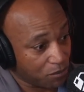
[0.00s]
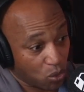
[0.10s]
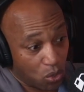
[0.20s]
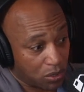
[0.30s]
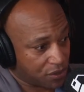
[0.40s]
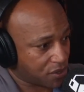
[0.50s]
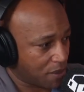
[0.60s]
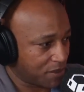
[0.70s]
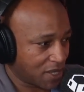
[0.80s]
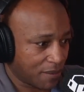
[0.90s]
or some
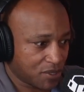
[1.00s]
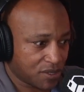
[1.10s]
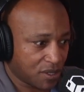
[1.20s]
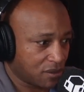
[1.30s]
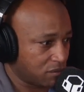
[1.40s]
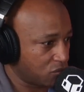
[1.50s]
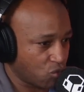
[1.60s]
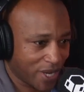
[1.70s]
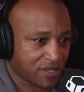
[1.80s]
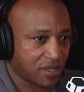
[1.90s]
that I'm still
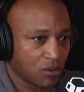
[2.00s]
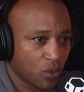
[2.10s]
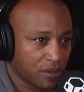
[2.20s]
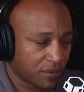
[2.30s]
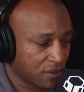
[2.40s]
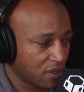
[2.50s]
wrestling with,